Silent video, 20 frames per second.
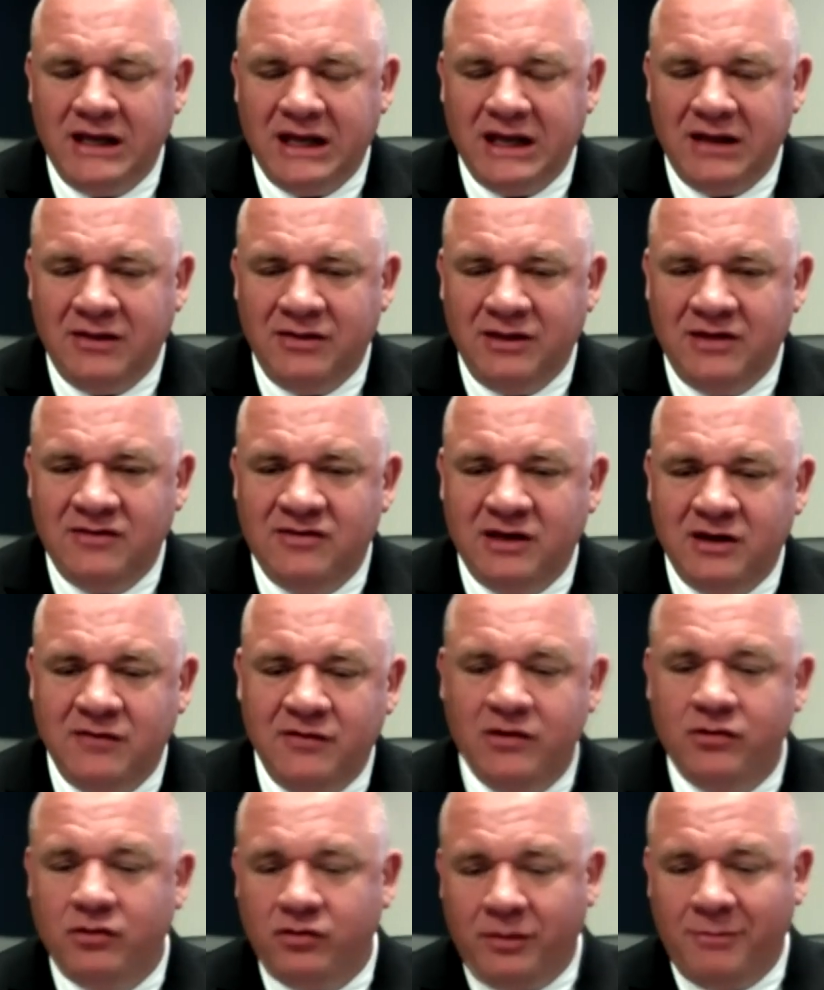The, uh, these
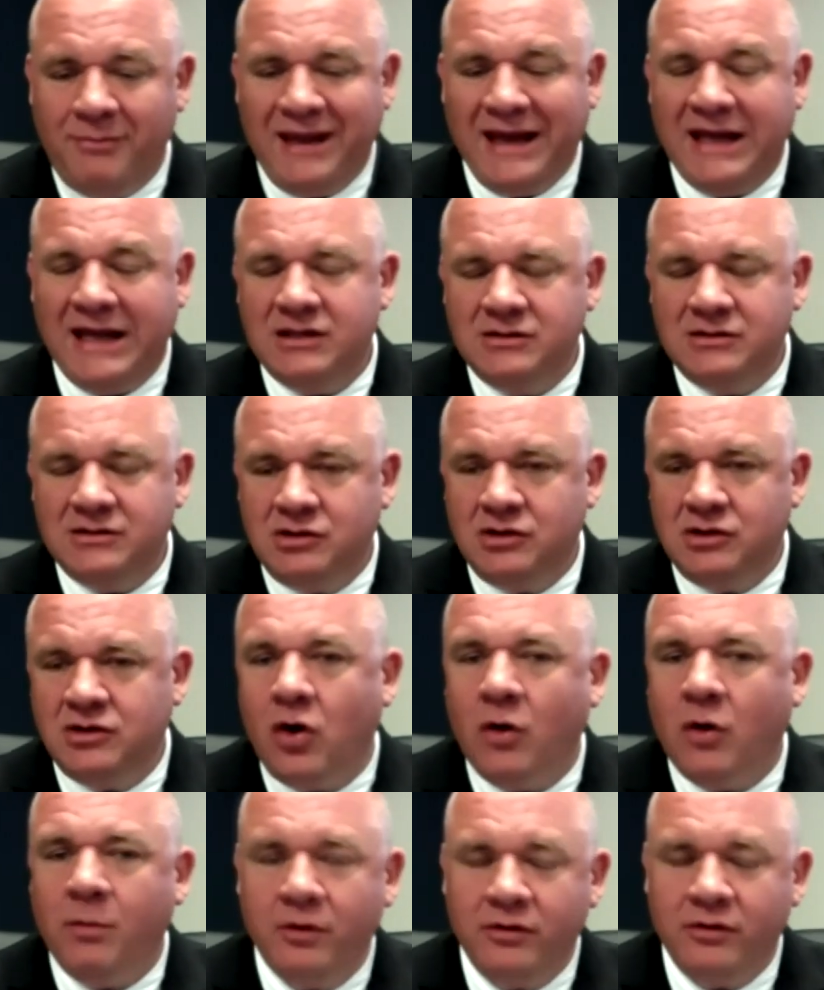individuals, the main
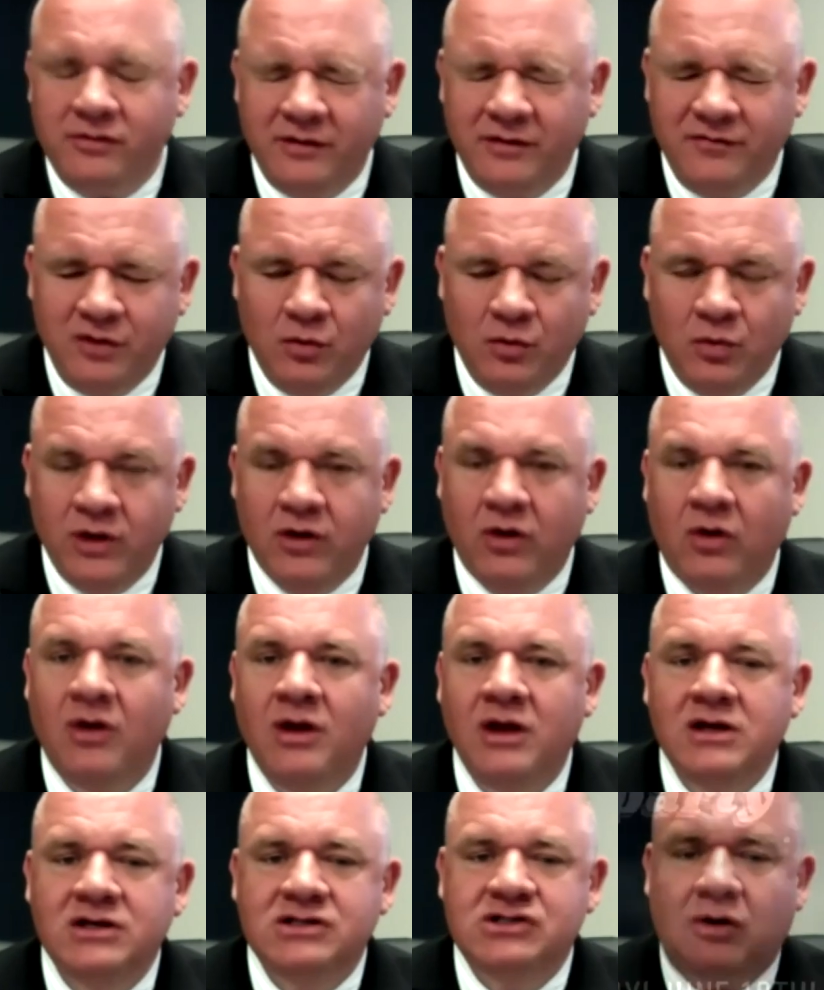culprits, if you will,
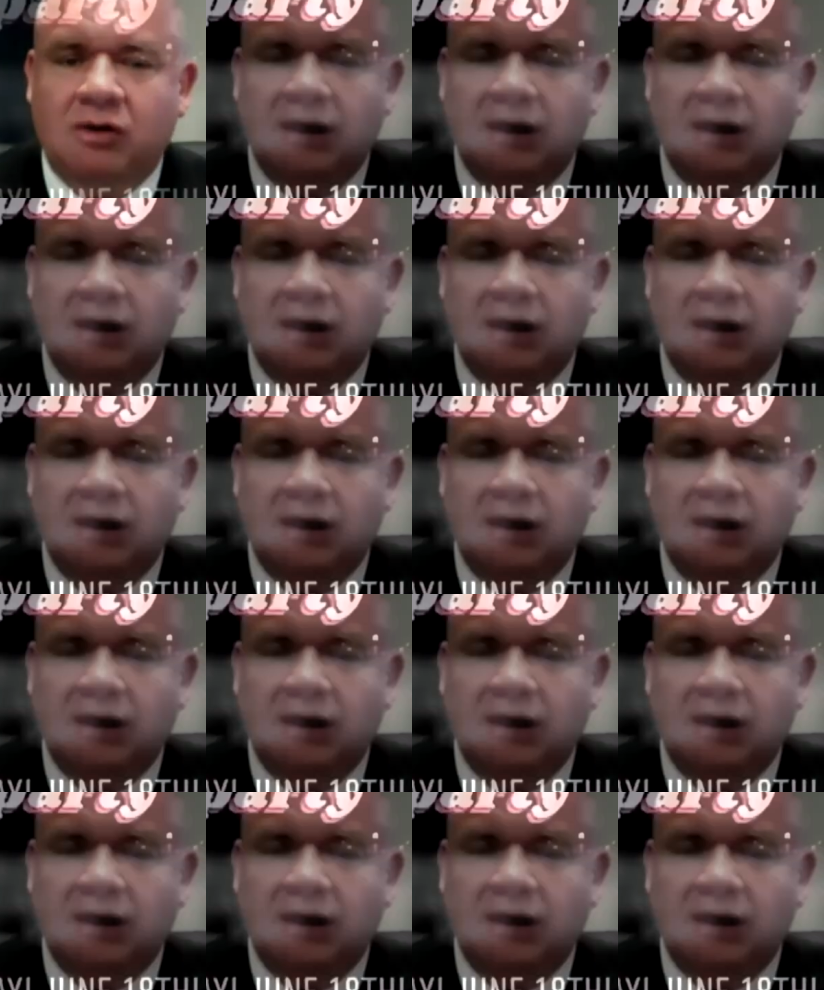started